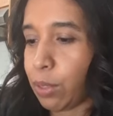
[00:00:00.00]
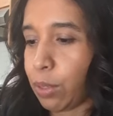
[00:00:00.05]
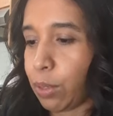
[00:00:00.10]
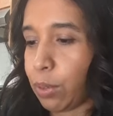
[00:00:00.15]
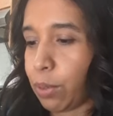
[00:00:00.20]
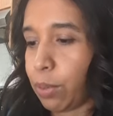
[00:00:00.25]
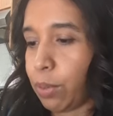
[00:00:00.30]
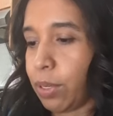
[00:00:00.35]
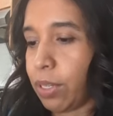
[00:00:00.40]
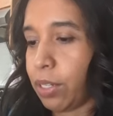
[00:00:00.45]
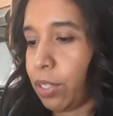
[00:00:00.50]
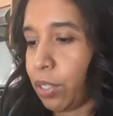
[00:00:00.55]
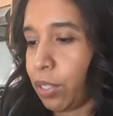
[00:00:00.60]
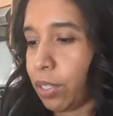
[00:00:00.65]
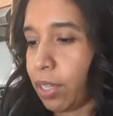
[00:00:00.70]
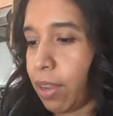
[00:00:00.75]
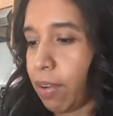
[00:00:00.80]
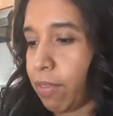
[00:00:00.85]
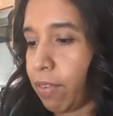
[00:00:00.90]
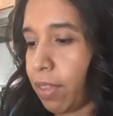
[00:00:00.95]
So let's
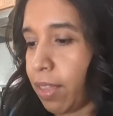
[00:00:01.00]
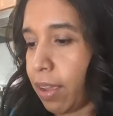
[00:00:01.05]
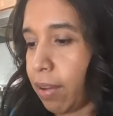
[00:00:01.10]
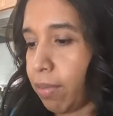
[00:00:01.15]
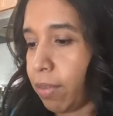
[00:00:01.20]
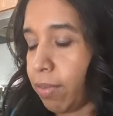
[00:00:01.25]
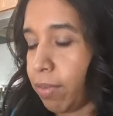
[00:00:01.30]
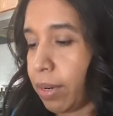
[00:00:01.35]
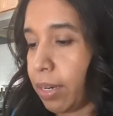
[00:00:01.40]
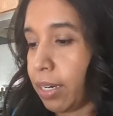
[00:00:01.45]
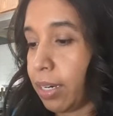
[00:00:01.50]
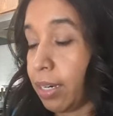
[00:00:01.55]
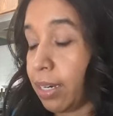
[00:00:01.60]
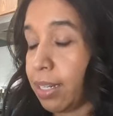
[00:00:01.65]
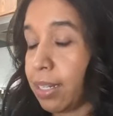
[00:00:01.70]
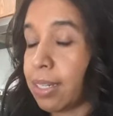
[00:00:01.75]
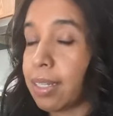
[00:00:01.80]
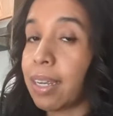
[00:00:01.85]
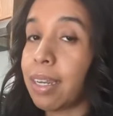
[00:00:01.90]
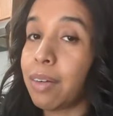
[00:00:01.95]
just cover that with Ready to
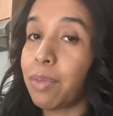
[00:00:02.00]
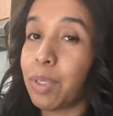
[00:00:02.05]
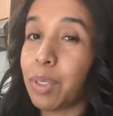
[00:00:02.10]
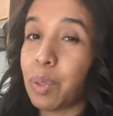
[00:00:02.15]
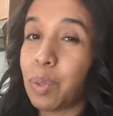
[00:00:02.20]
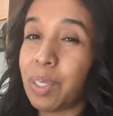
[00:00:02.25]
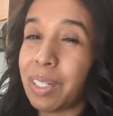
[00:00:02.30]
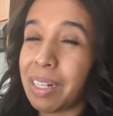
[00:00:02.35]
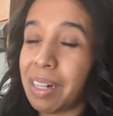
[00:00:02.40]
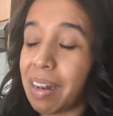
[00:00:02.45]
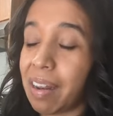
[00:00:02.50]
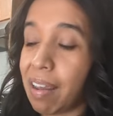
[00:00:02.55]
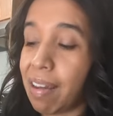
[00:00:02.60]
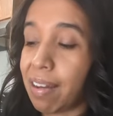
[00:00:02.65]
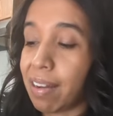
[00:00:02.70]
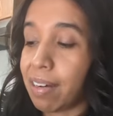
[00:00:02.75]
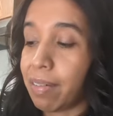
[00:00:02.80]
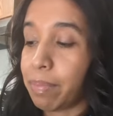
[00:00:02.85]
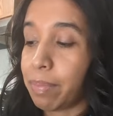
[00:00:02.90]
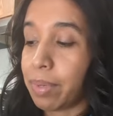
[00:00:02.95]
Assign, which was a
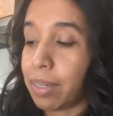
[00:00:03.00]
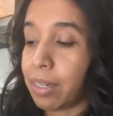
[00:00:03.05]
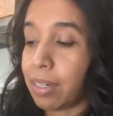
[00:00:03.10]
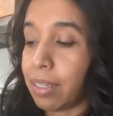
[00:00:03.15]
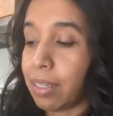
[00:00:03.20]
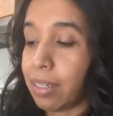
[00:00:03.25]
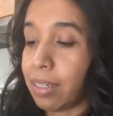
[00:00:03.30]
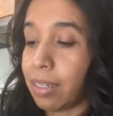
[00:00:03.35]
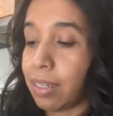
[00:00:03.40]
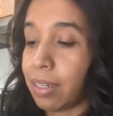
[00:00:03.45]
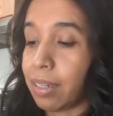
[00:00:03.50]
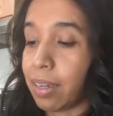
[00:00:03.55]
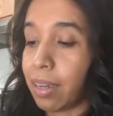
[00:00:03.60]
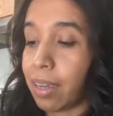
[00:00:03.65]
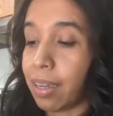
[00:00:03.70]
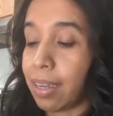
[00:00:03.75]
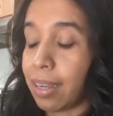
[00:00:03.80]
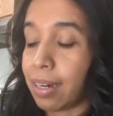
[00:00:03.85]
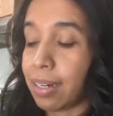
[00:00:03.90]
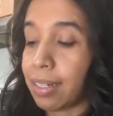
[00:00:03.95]
lot of money,
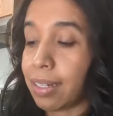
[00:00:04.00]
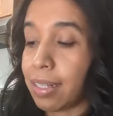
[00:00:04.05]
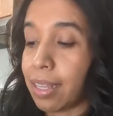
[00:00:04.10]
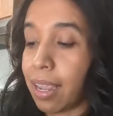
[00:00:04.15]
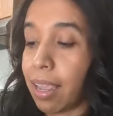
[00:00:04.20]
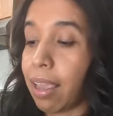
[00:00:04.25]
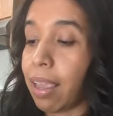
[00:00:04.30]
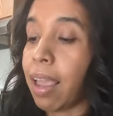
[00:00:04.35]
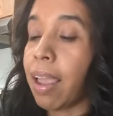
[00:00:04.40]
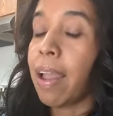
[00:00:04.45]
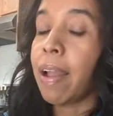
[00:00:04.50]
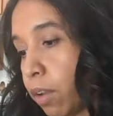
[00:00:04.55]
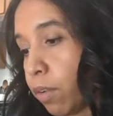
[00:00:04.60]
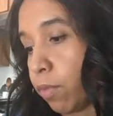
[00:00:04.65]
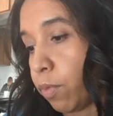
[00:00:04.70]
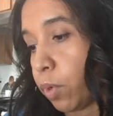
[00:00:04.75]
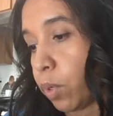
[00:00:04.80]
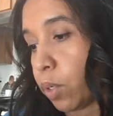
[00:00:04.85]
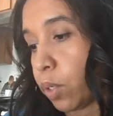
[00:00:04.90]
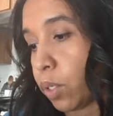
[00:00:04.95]
I gotta say.
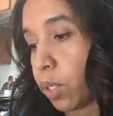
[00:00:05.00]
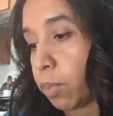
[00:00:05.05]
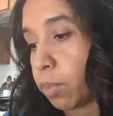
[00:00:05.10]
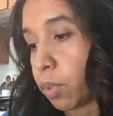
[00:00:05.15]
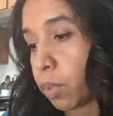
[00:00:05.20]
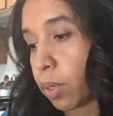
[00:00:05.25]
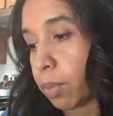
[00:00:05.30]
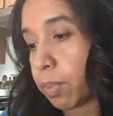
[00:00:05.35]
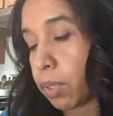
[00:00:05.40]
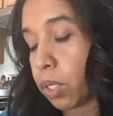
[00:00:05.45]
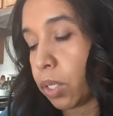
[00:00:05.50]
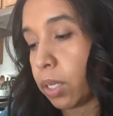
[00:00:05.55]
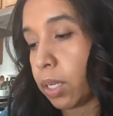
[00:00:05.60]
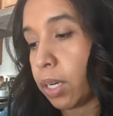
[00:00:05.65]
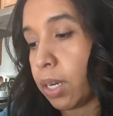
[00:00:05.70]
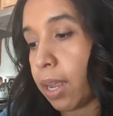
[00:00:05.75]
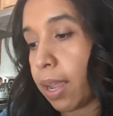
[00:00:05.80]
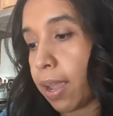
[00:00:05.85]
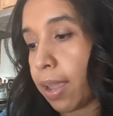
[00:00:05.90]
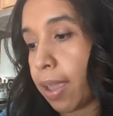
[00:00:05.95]
For
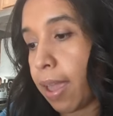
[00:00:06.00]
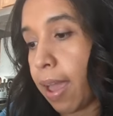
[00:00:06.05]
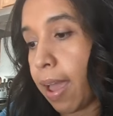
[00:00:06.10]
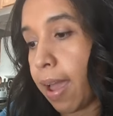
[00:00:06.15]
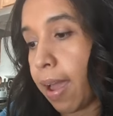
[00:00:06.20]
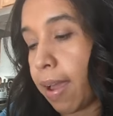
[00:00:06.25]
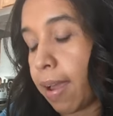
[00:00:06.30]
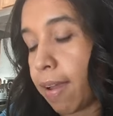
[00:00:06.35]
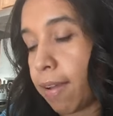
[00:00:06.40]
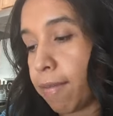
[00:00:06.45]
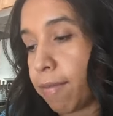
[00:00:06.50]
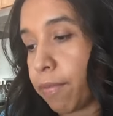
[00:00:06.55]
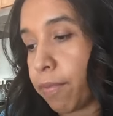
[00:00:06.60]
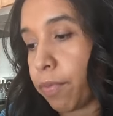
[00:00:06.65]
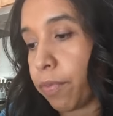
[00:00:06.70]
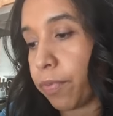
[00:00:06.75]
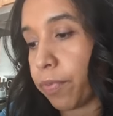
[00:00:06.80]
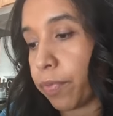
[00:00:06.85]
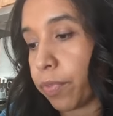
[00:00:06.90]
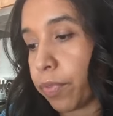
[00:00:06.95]
subscription, I have
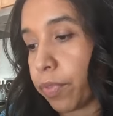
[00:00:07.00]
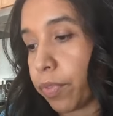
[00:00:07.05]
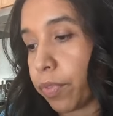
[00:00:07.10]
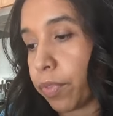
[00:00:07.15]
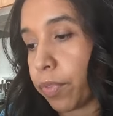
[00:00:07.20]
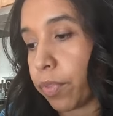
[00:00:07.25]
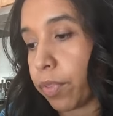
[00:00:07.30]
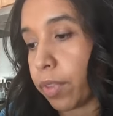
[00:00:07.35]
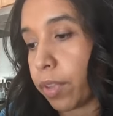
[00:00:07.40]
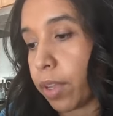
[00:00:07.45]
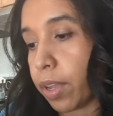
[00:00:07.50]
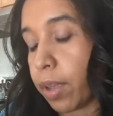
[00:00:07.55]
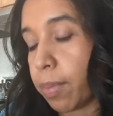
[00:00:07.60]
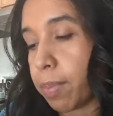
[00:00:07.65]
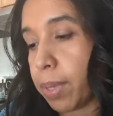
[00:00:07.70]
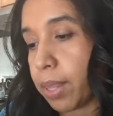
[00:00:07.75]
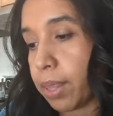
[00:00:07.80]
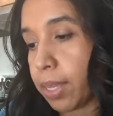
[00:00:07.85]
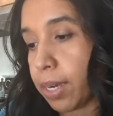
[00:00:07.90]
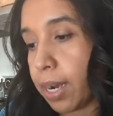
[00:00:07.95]
a
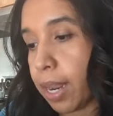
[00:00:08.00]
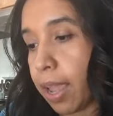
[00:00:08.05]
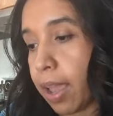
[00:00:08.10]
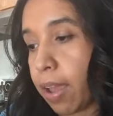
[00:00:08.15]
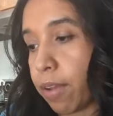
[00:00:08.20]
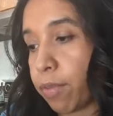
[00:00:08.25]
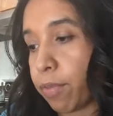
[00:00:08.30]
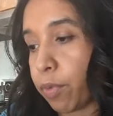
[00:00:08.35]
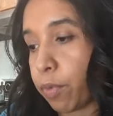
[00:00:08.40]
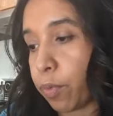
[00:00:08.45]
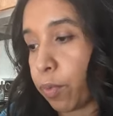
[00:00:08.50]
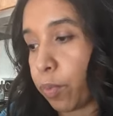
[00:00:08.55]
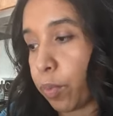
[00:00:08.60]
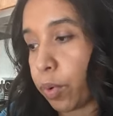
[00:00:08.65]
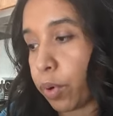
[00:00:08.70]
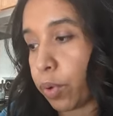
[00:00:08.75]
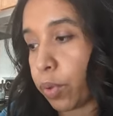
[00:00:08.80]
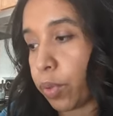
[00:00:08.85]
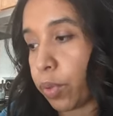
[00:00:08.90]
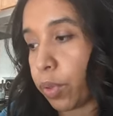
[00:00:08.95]
month and a half
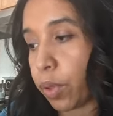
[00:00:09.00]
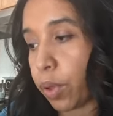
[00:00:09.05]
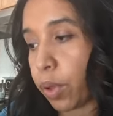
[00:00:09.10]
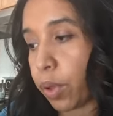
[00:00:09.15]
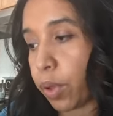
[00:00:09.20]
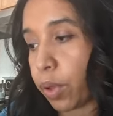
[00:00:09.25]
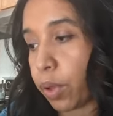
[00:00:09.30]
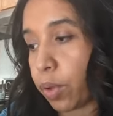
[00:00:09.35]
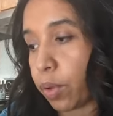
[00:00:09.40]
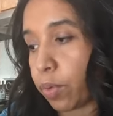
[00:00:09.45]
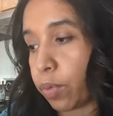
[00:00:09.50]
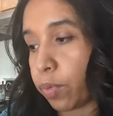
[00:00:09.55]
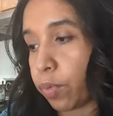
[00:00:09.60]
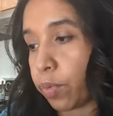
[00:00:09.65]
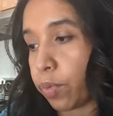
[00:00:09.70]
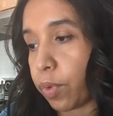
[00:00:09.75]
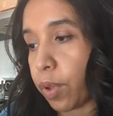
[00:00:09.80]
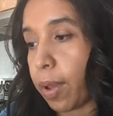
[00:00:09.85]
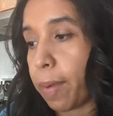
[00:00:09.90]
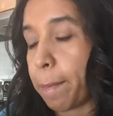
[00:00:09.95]
worth of
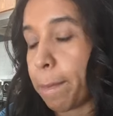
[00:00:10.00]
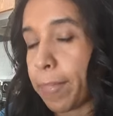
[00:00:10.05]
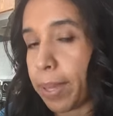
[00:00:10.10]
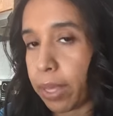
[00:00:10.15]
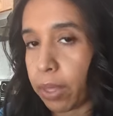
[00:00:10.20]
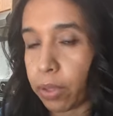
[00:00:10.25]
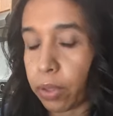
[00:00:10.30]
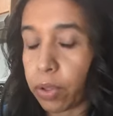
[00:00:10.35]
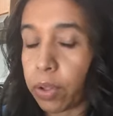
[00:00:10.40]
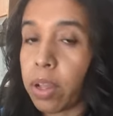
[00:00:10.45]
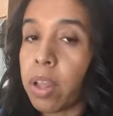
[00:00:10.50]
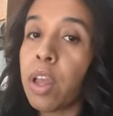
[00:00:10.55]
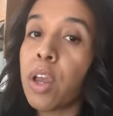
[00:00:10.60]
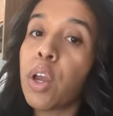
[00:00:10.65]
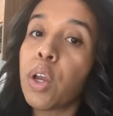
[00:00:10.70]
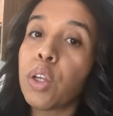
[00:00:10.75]
a bill.